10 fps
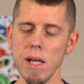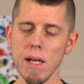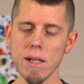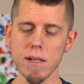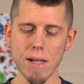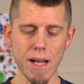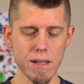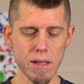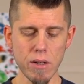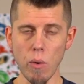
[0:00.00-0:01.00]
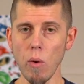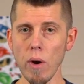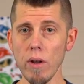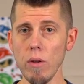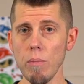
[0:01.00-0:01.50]
It's excellent
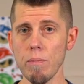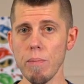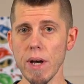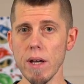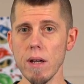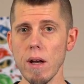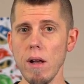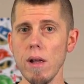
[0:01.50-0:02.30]
oil, but